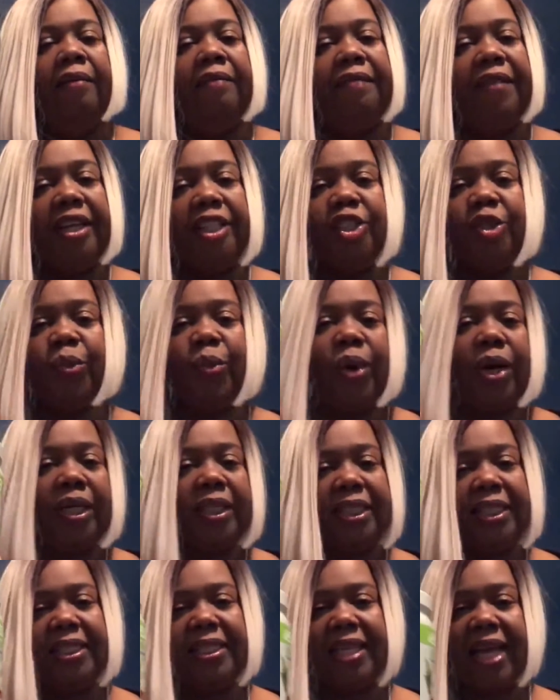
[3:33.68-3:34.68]
Vega
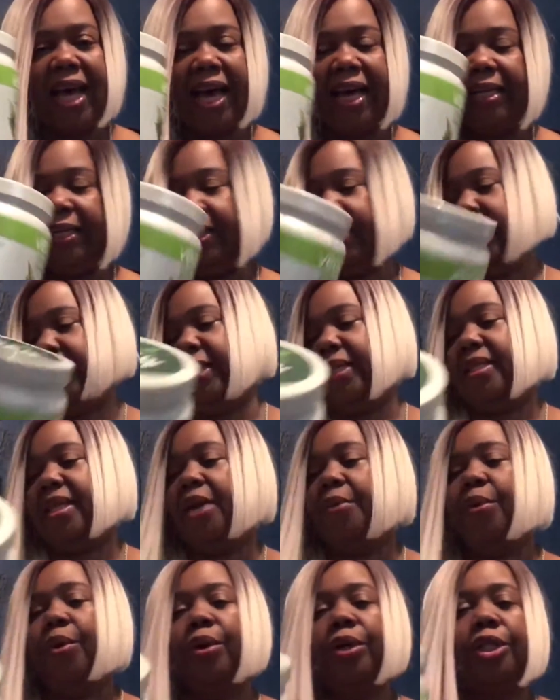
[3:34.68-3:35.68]
One decided that
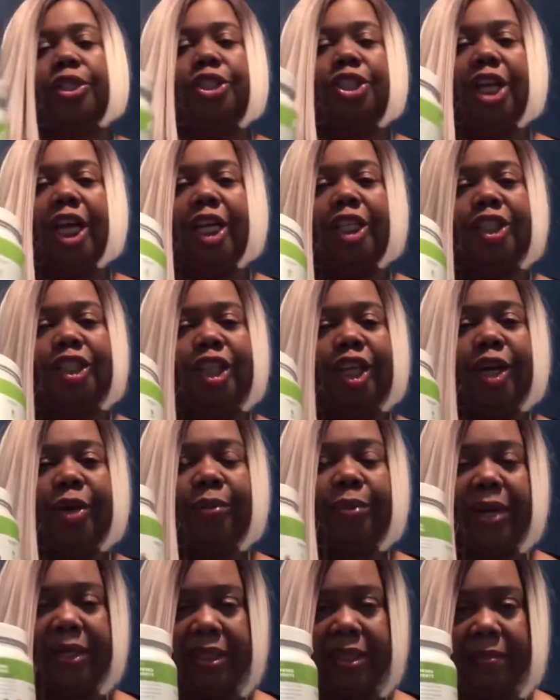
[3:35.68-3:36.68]
they were going to change their
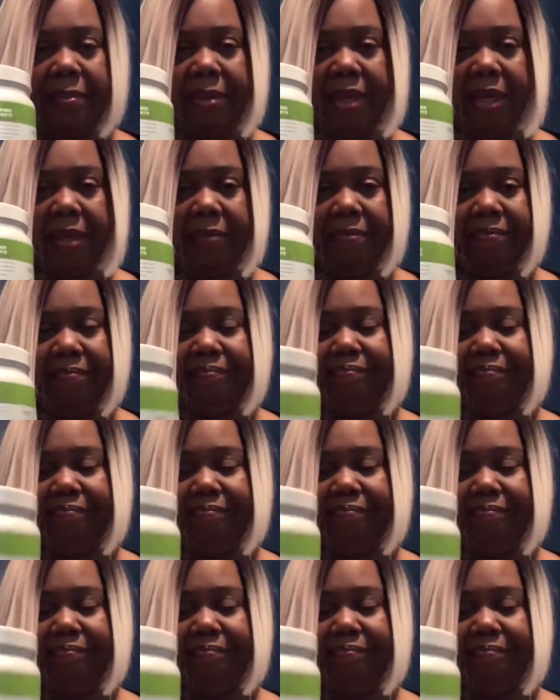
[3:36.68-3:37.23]
recipe.